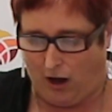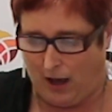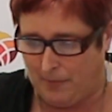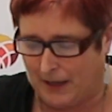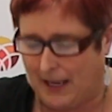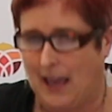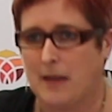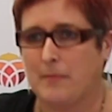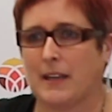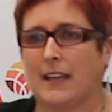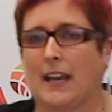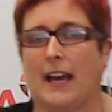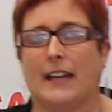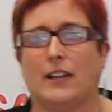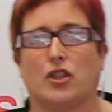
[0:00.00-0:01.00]
I became
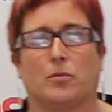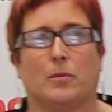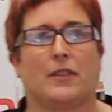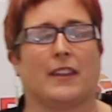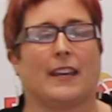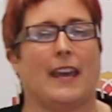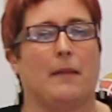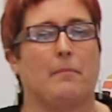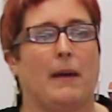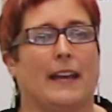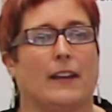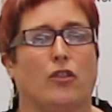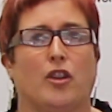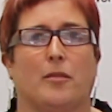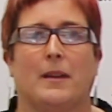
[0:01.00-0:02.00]
engaged with the
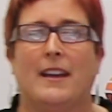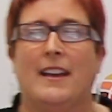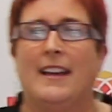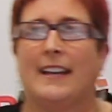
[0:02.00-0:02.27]
campaign group.